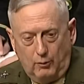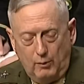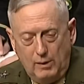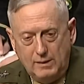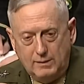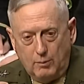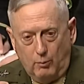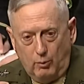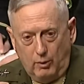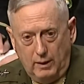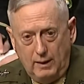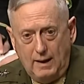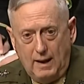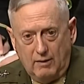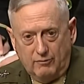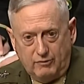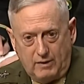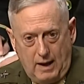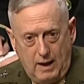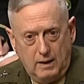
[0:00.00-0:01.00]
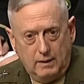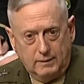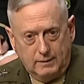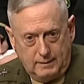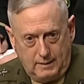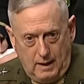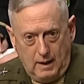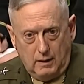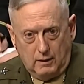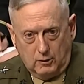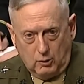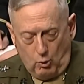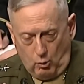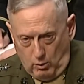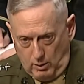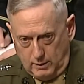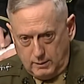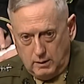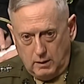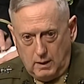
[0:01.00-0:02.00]
reason we're in Afghanistan, of
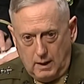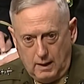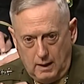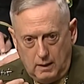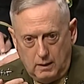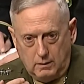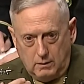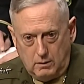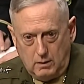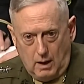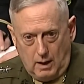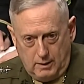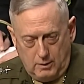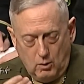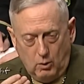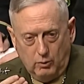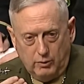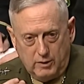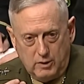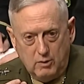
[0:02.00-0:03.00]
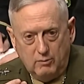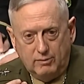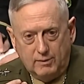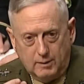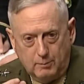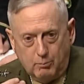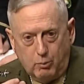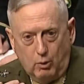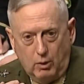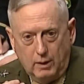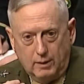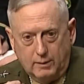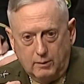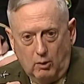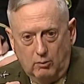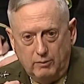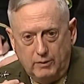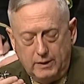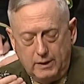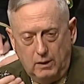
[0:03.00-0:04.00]
course, and, and I know that you've supported us
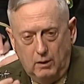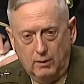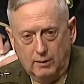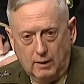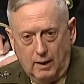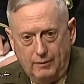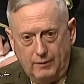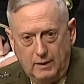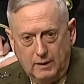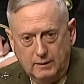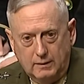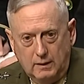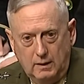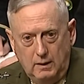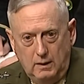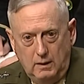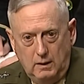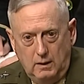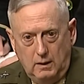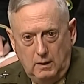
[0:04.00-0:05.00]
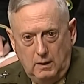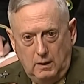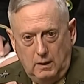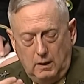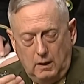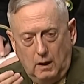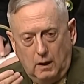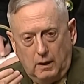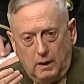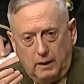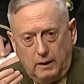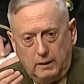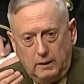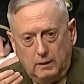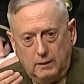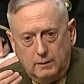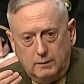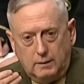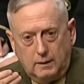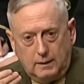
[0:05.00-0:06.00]
over the years on this, uh,
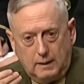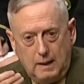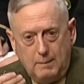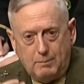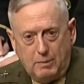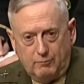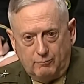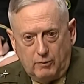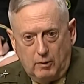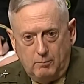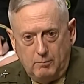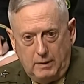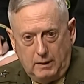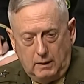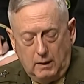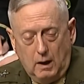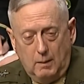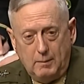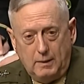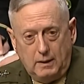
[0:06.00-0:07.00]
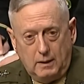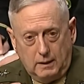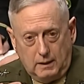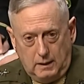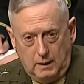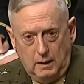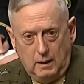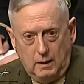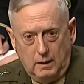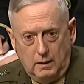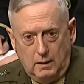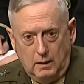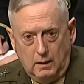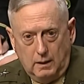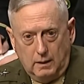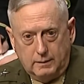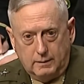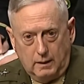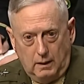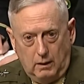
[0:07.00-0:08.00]
is to keep it from becoming again
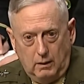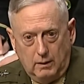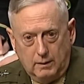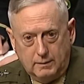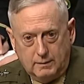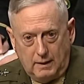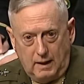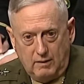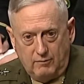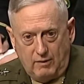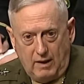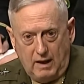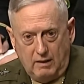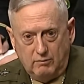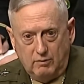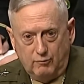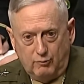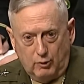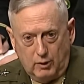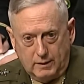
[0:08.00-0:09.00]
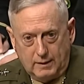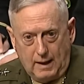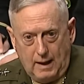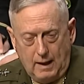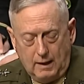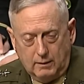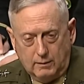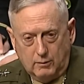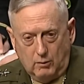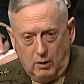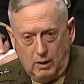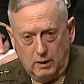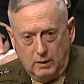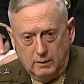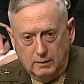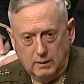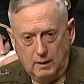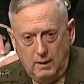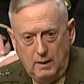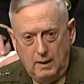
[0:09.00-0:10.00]
a terrorist safe haven for attacks on
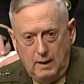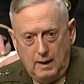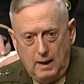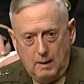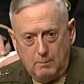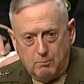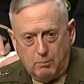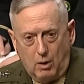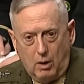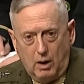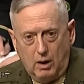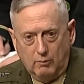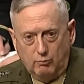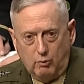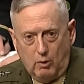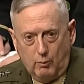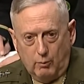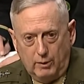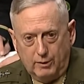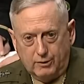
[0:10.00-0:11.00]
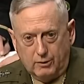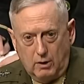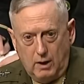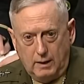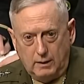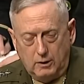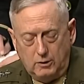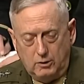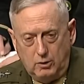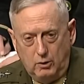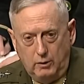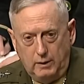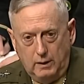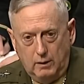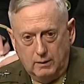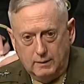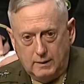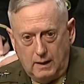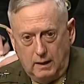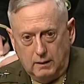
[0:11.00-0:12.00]
us. And part of what we're trying to do here
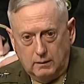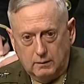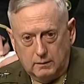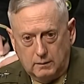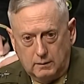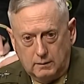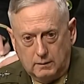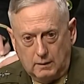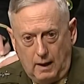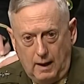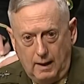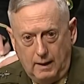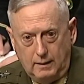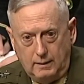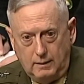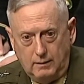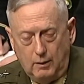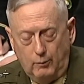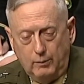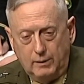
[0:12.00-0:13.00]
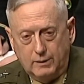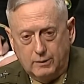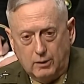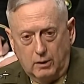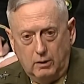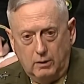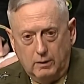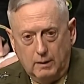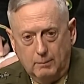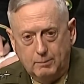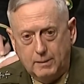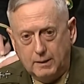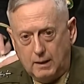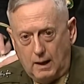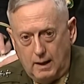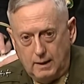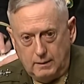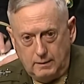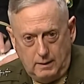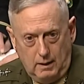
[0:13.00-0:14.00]
is take a society that was turned
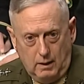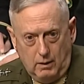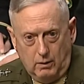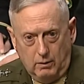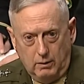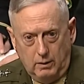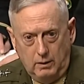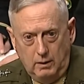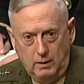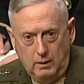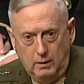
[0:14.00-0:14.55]
upside down